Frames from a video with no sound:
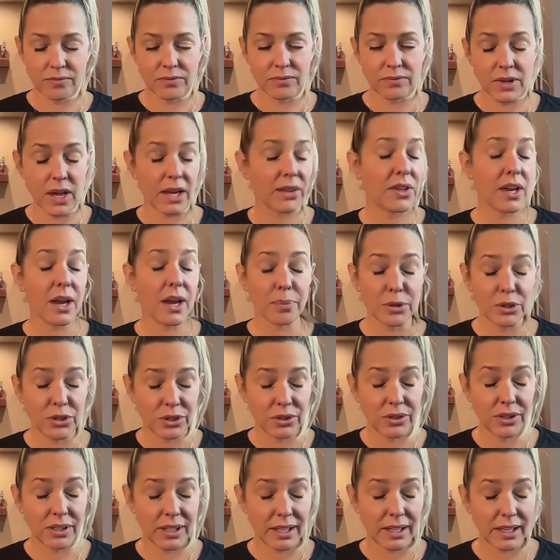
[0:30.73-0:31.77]
got the
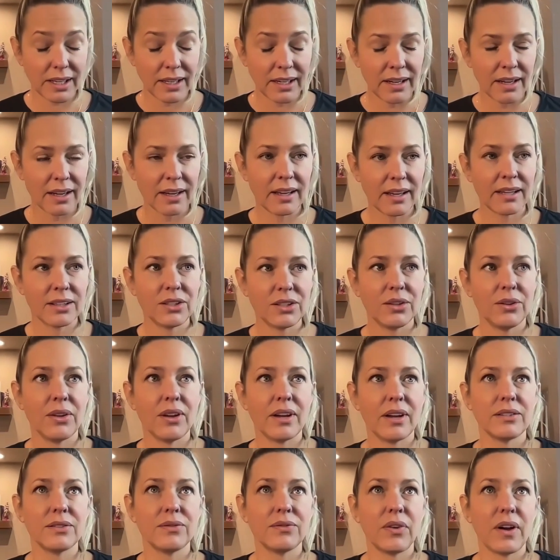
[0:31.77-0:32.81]
opportunity in
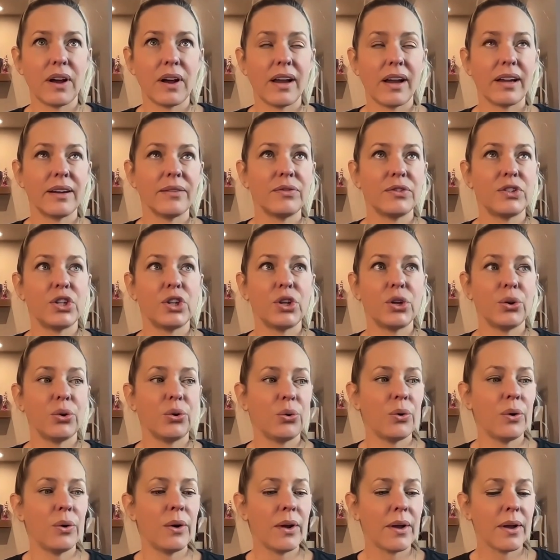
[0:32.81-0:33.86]
2005
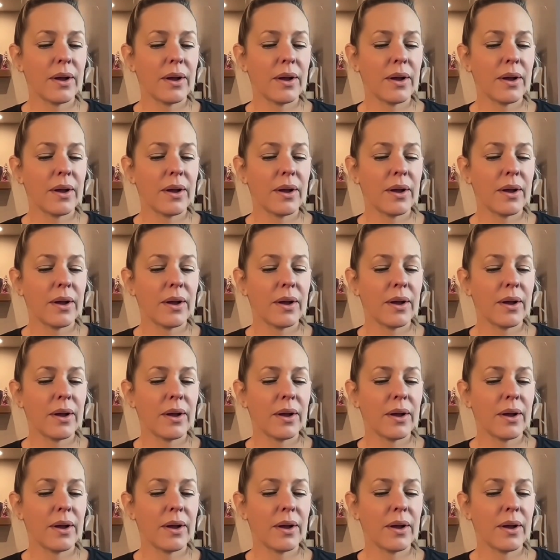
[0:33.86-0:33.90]
to